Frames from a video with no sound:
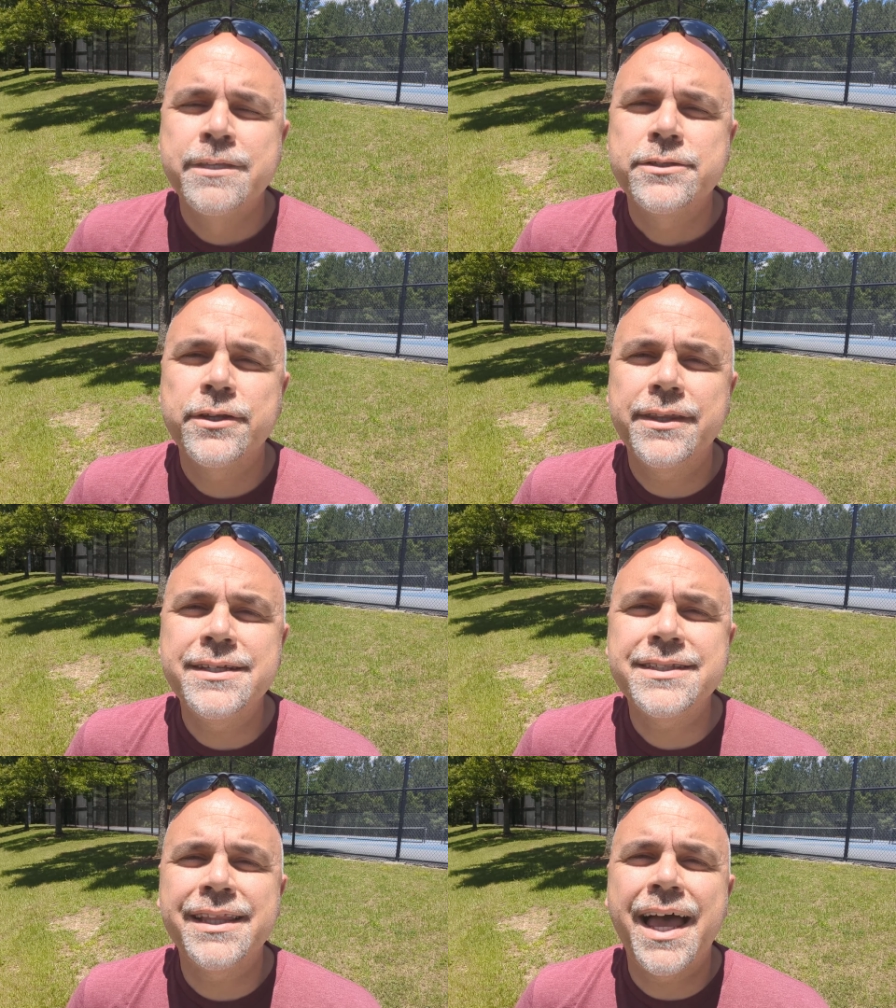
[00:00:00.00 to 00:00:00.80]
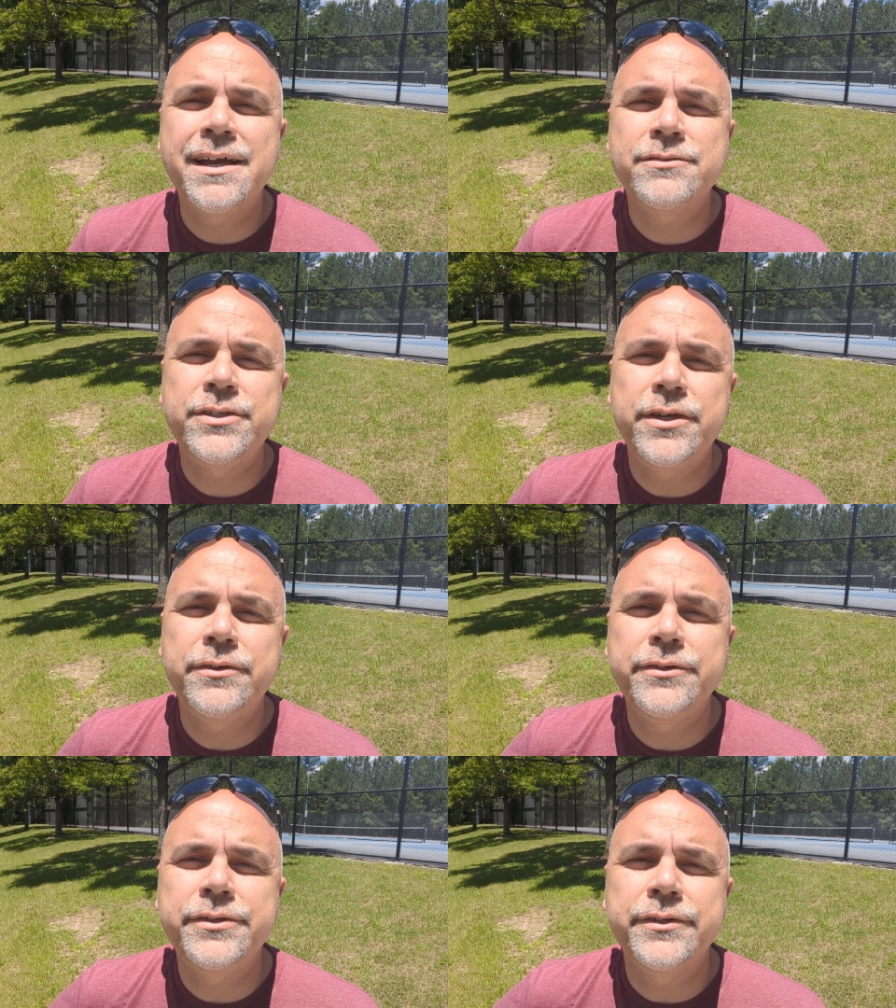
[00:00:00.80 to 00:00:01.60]
So this allows
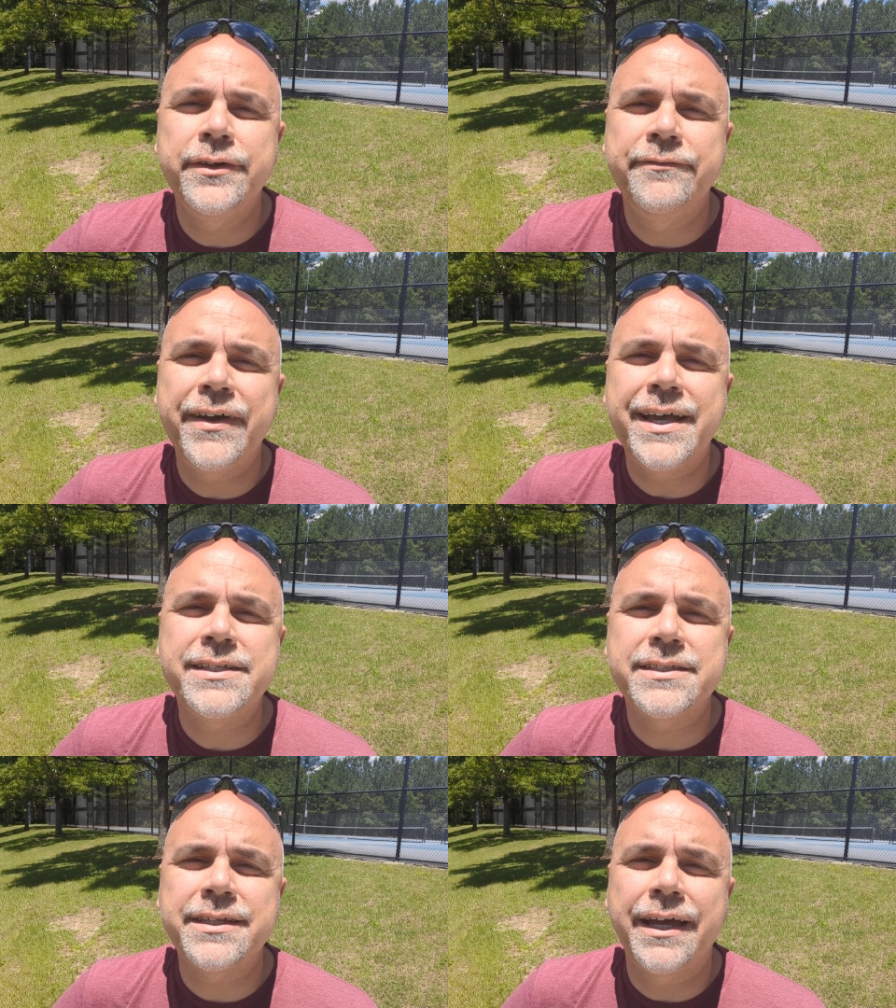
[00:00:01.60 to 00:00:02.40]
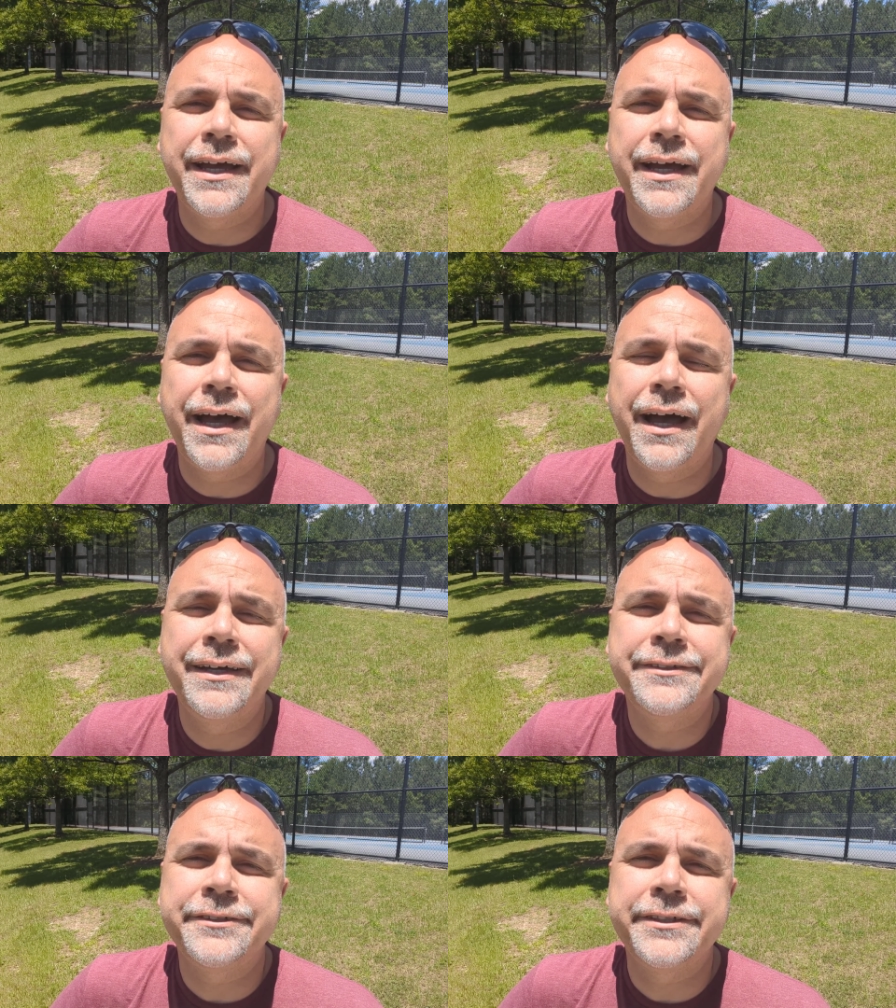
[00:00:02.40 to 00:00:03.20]
you to invest
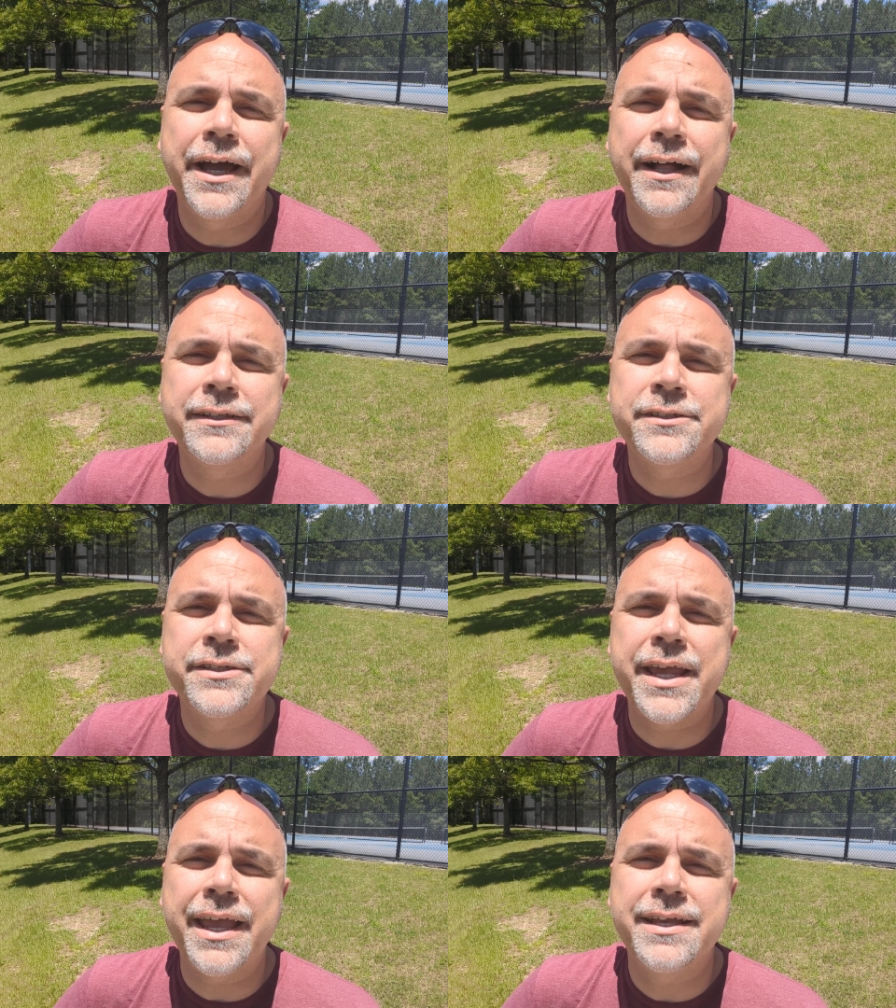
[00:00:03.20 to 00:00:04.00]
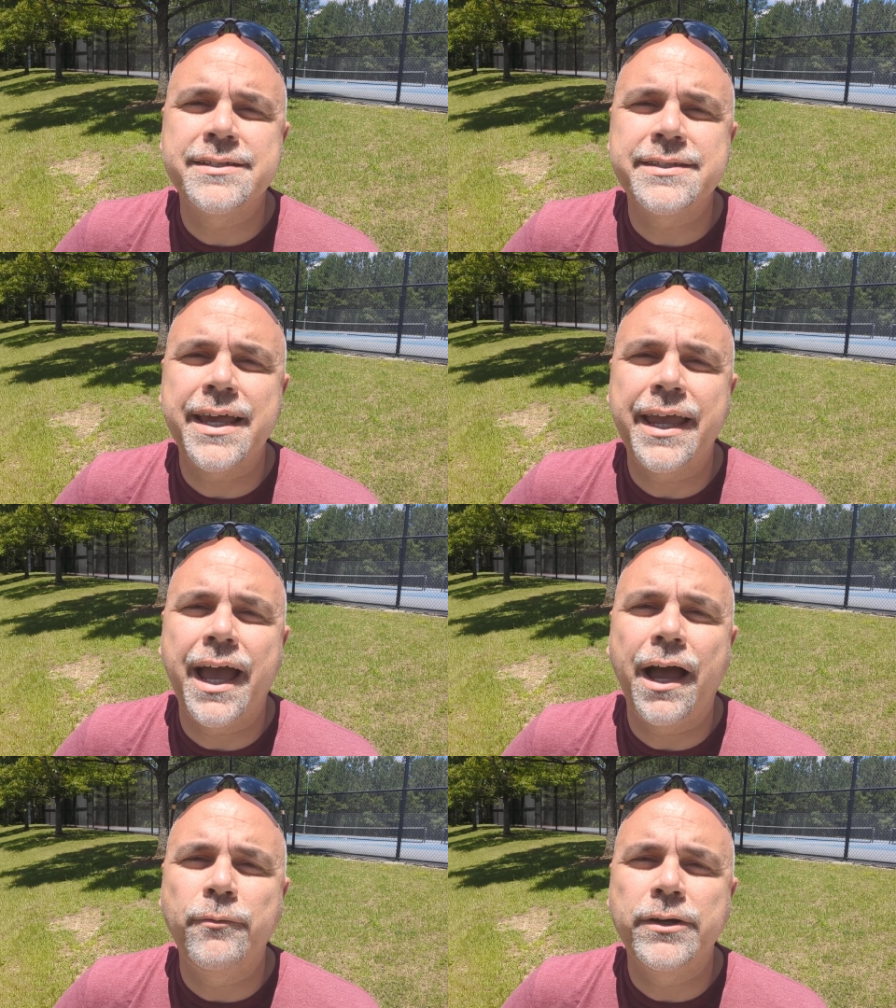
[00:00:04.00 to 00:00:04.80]
$100 and say,
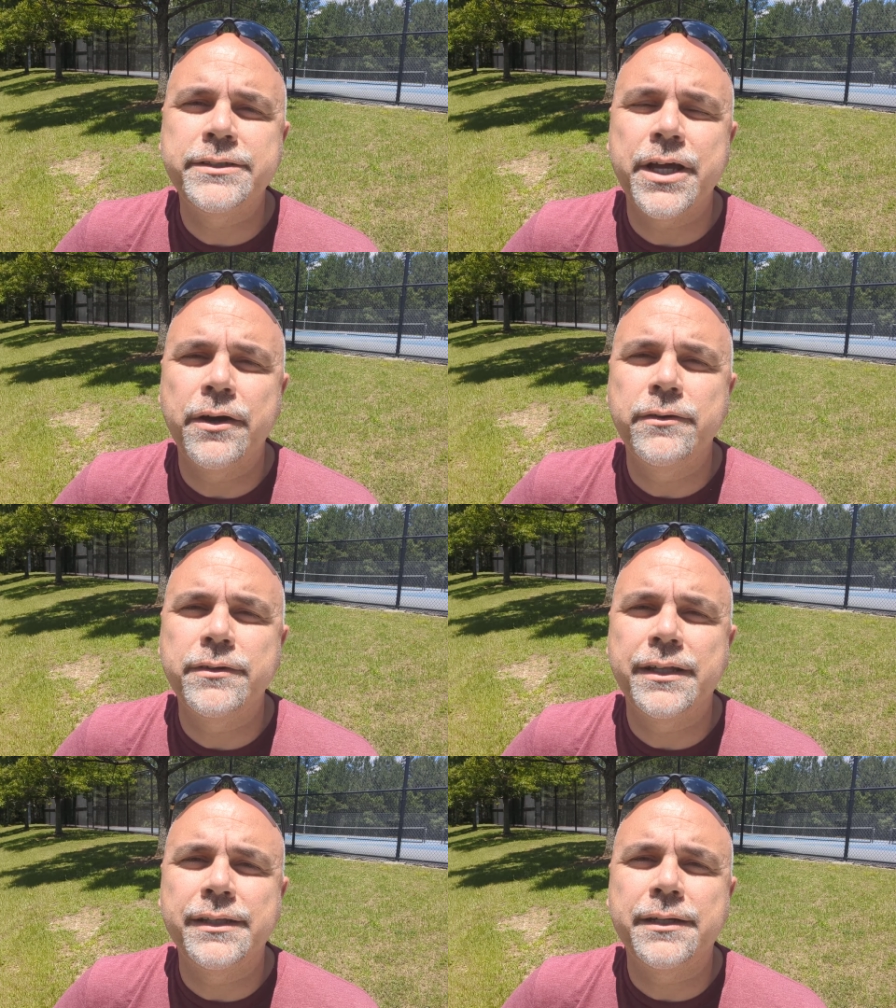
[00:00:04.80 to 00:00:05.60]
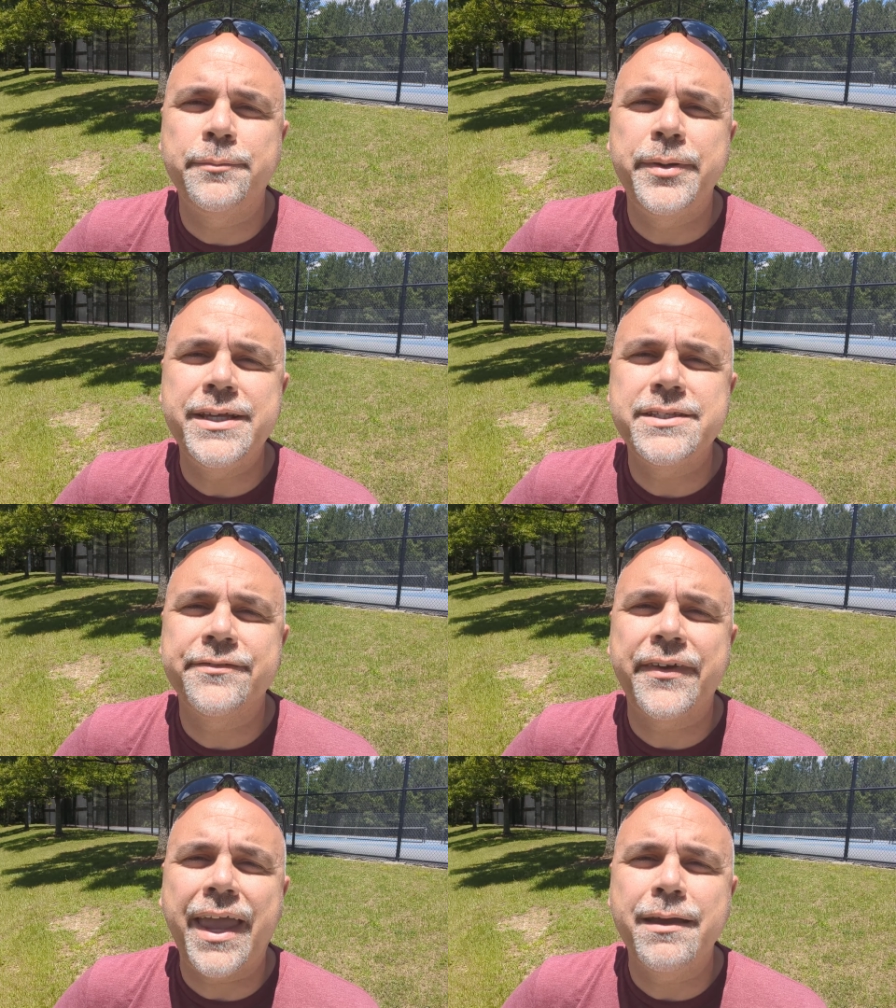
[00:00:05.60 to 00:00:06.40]
I want to own a little piece
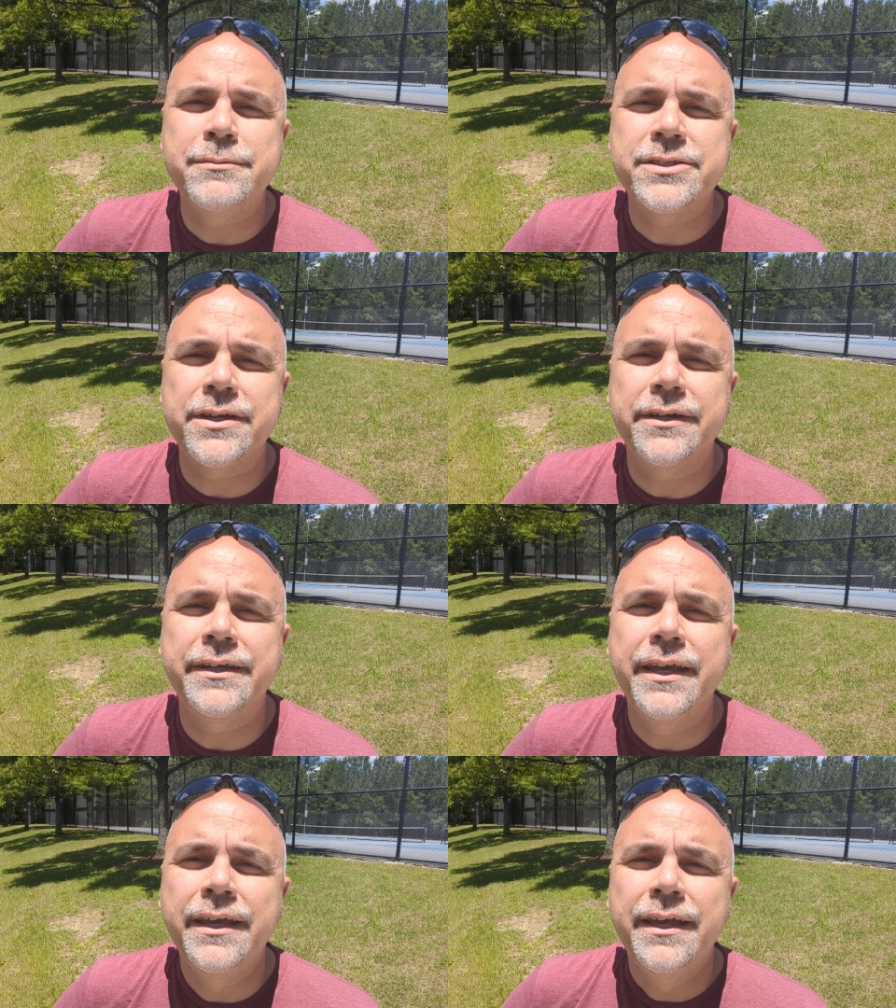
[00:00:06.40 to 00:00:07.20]
of Amazon